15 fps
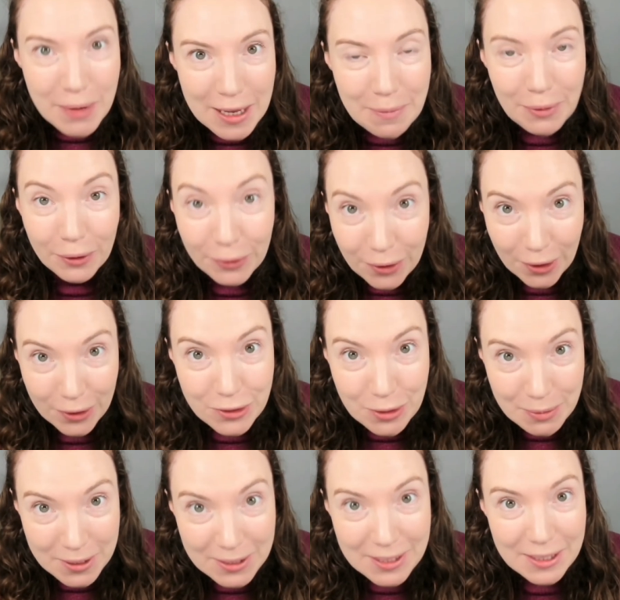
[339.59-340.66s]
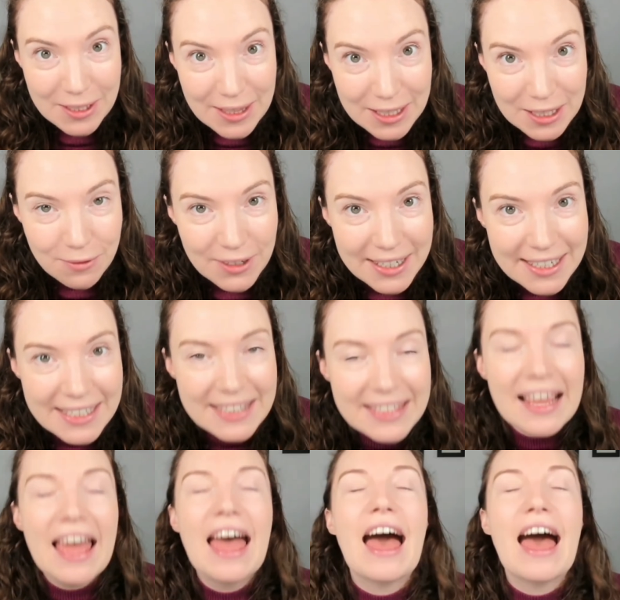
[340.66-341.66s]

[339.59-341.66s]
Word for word: people contributed to this release.